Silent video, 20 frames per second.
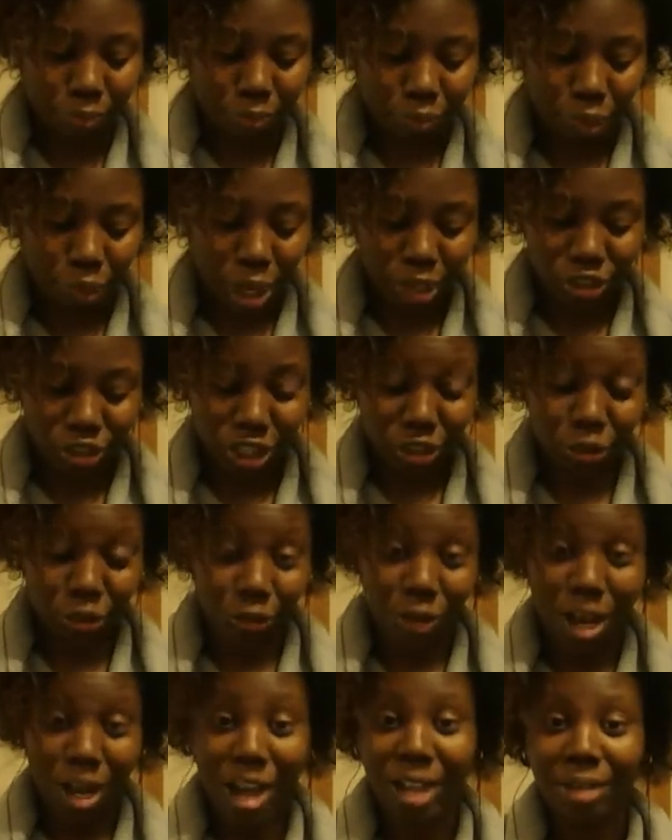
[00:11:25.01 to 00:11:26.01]
project
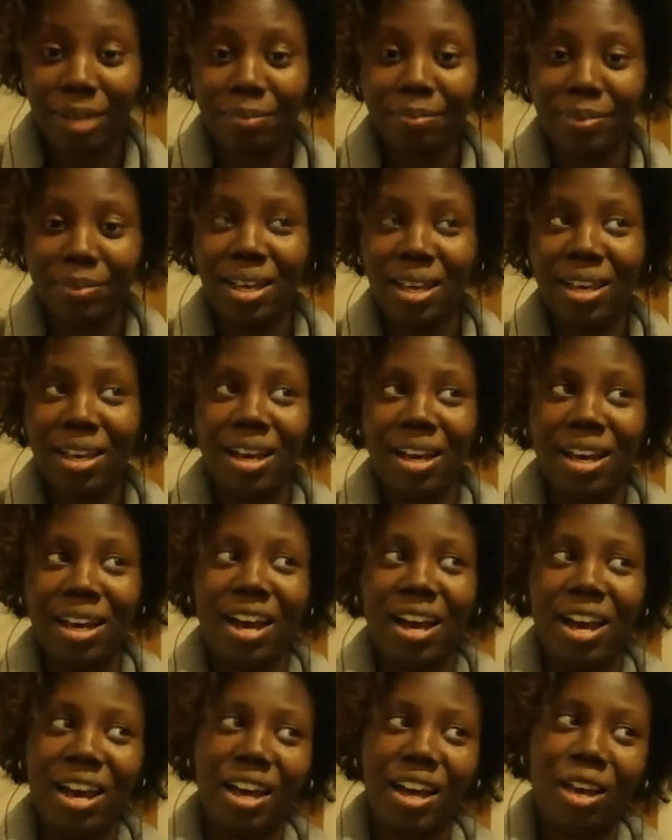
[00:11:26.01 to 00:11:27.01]
or not,
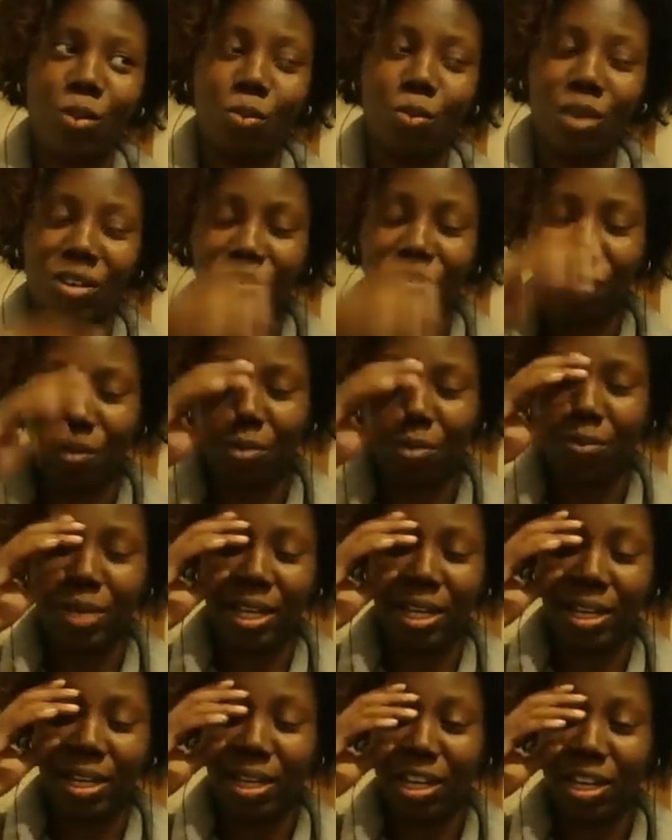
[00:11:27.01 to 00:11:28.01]
I went from
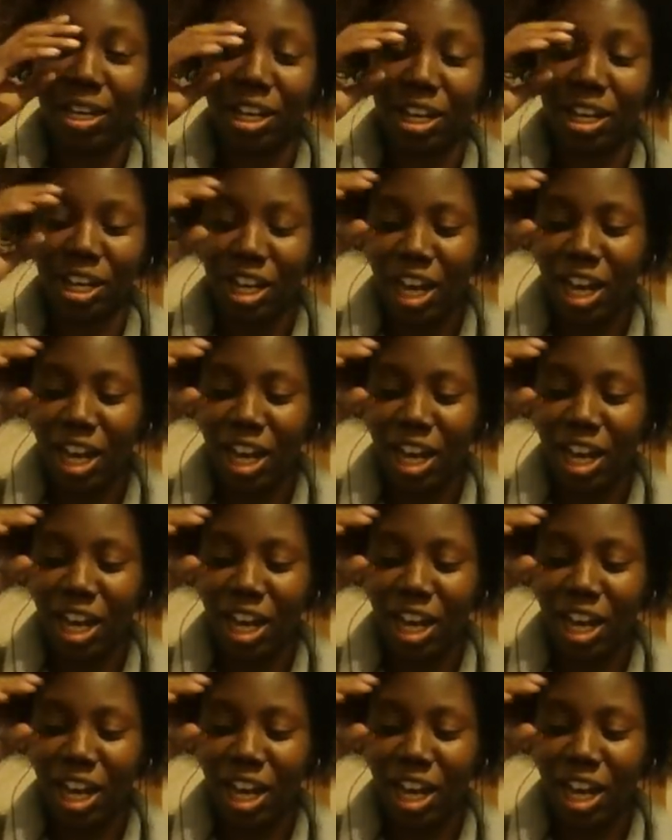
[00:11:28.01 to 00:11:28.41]
being